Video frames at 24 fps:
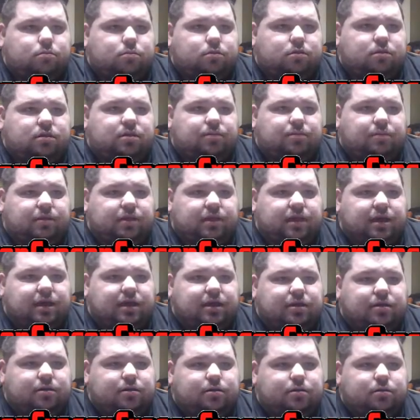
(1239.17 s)
Give me that.
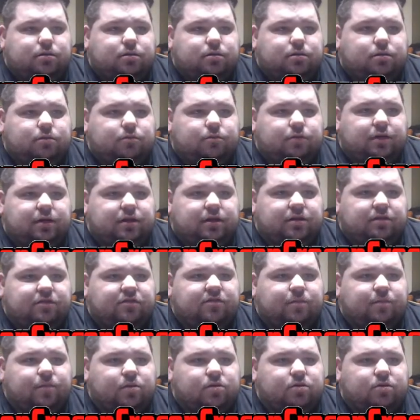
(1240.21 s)
We got another
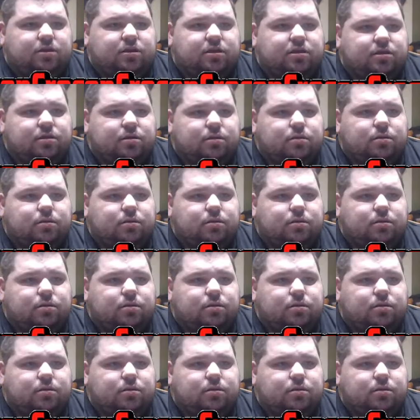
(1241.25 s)
small key.